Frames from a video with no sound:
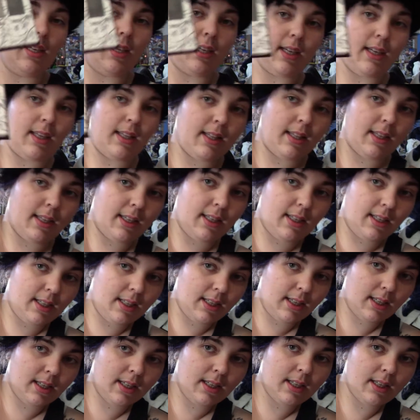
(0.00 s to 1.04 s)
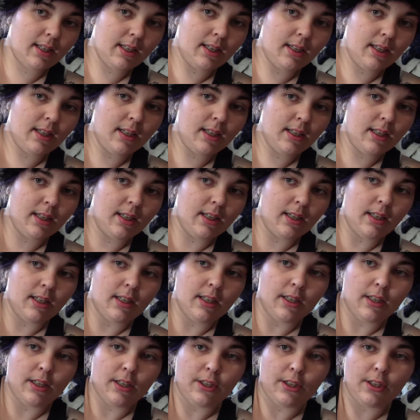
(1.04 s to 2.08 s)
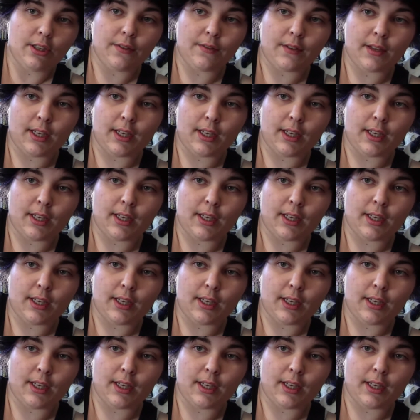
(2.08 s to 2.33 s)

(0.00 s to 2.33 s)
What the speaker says: And then you've